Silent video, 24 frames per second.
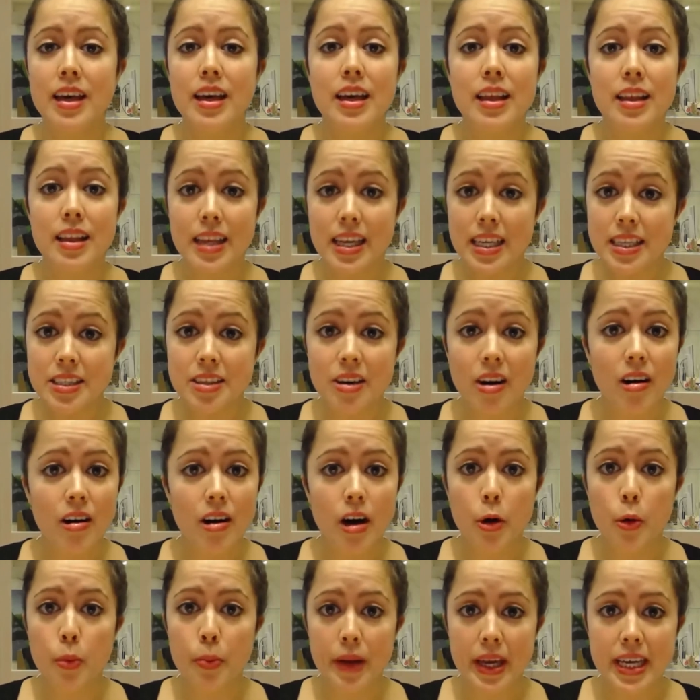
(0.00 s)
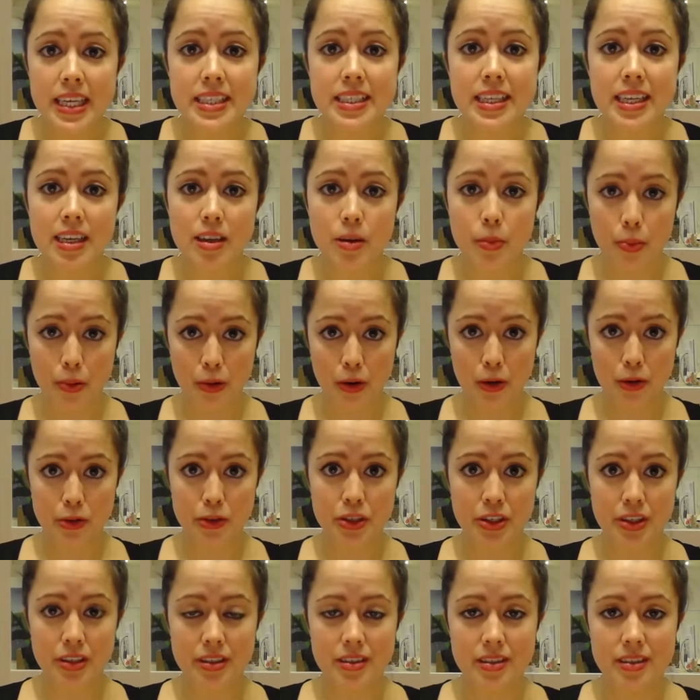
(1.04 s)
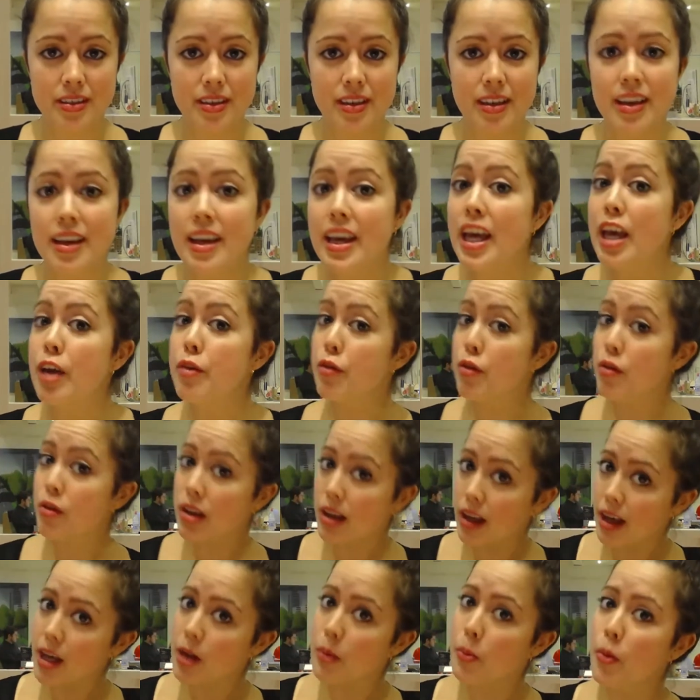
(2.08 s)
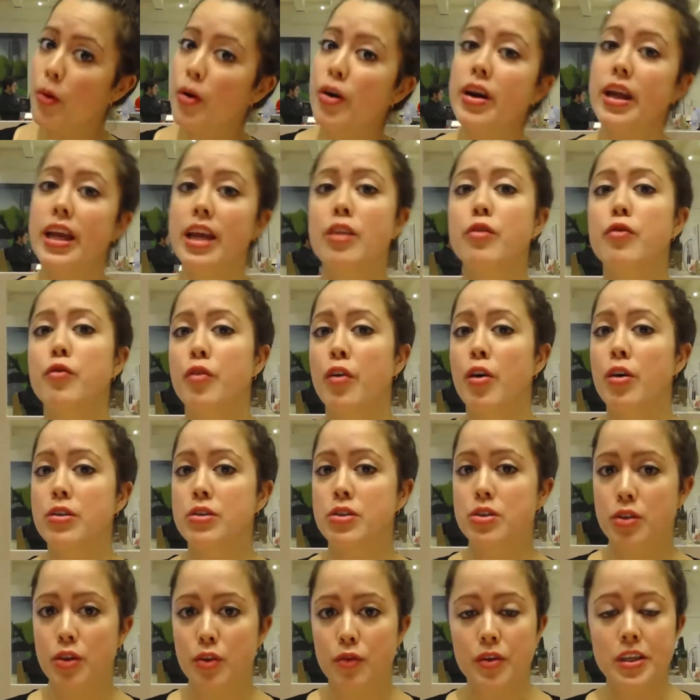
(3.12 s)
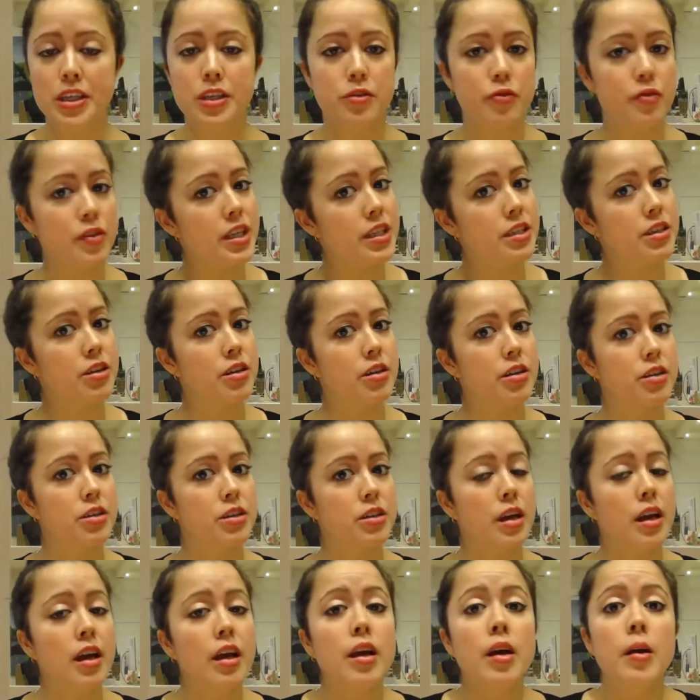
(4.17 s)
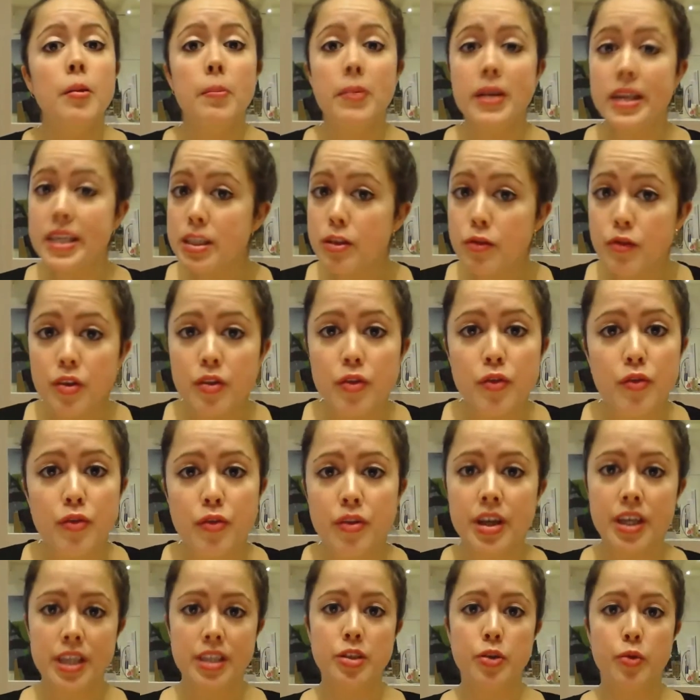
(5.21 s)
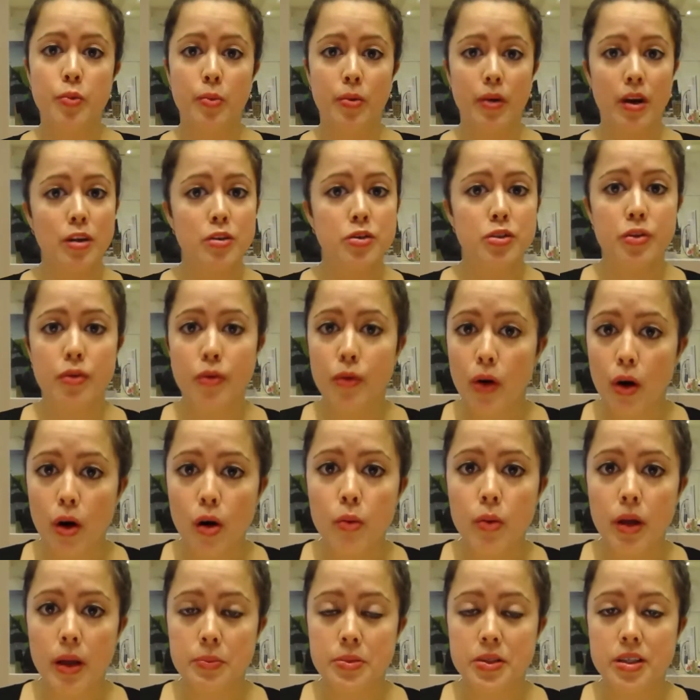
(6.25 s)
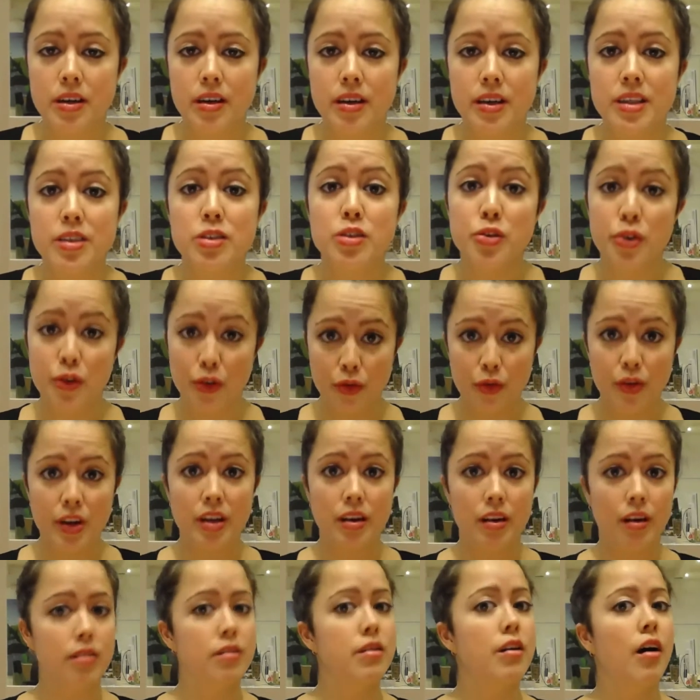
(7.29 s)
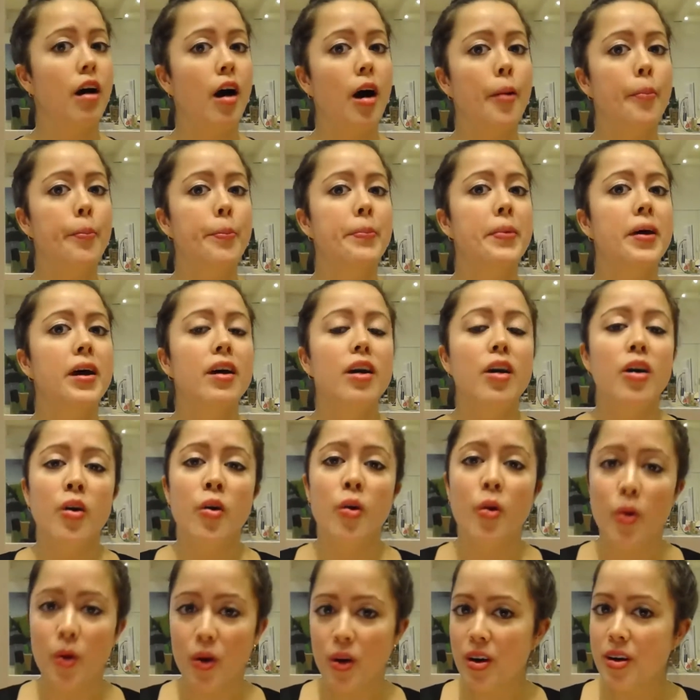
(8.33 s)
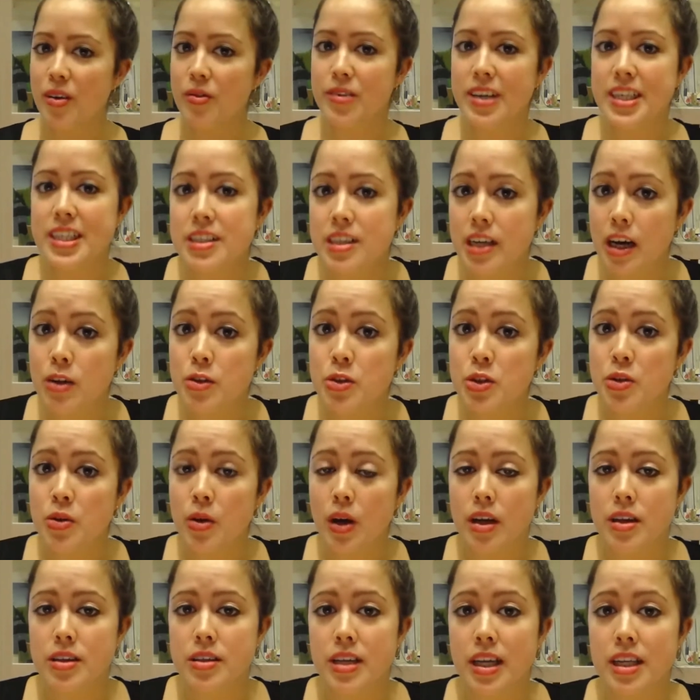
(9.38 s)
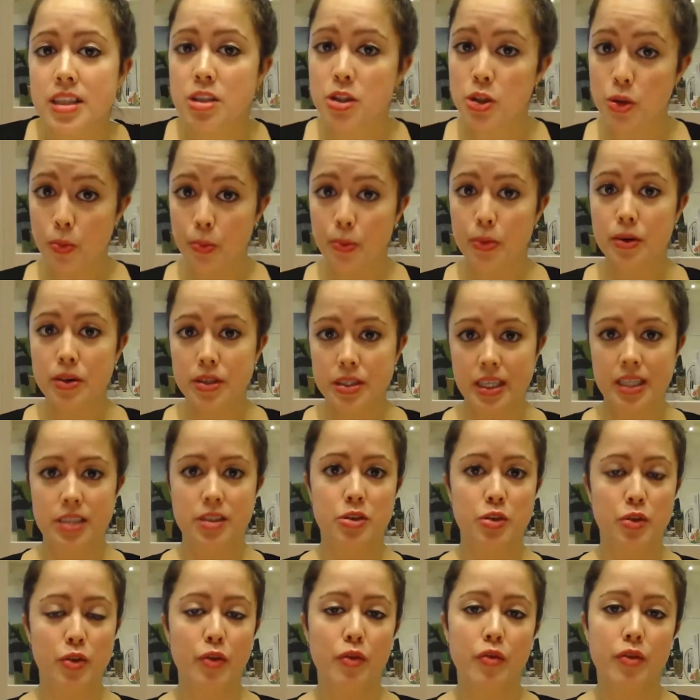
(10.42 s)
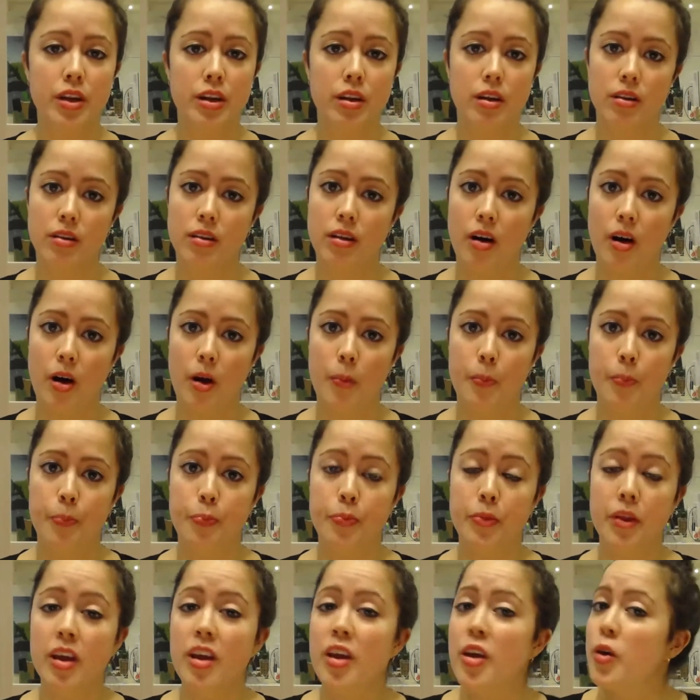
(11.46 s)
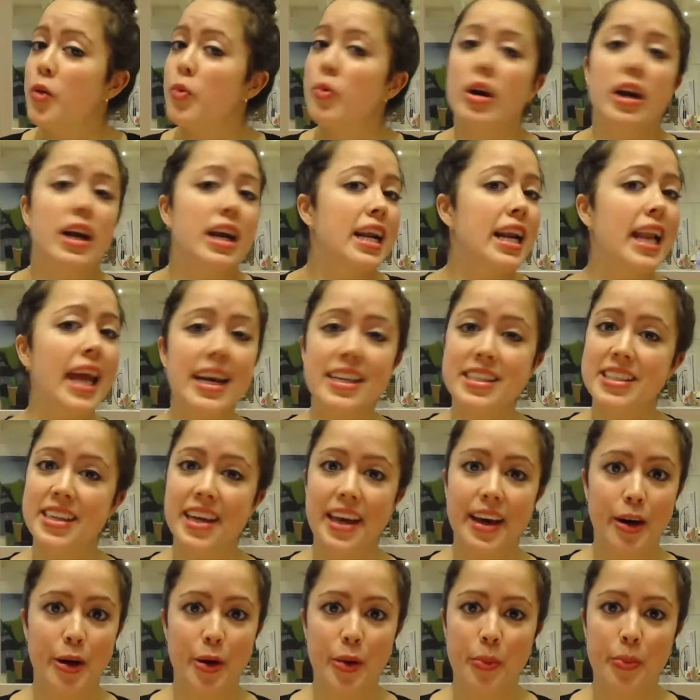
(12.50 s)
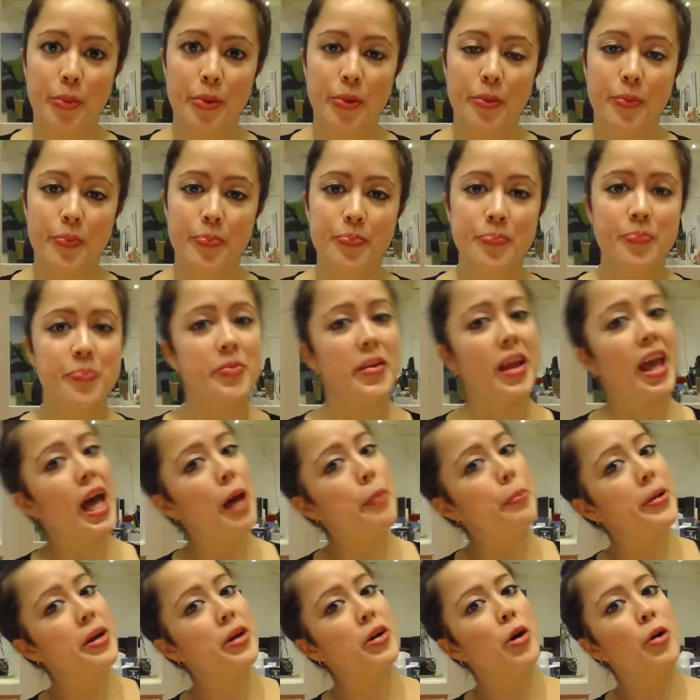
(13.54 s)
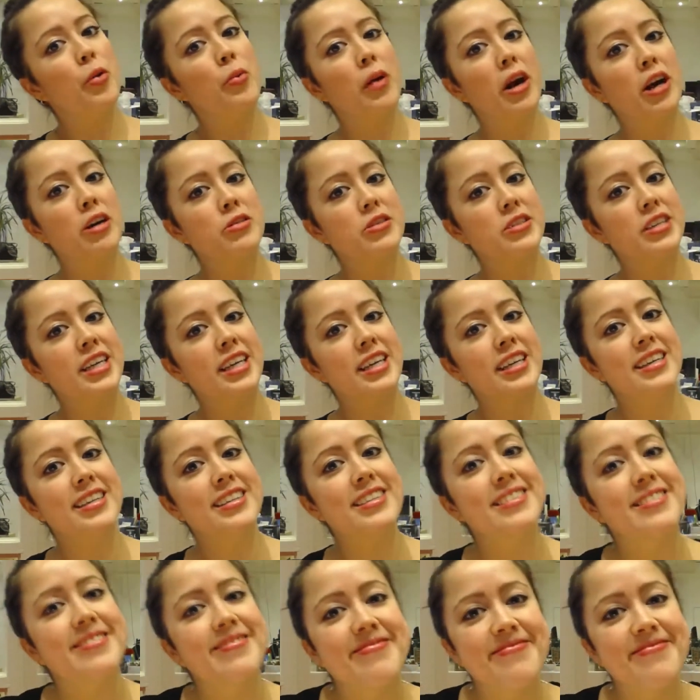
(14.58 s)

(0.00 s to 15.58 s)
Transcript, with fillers: These are our basic approaches. If you would like more info on Surfly's features, please feel free to browse through our website surfly.com or reach out to us at support@surfly.com. We're glad to help. Happy co-browsing!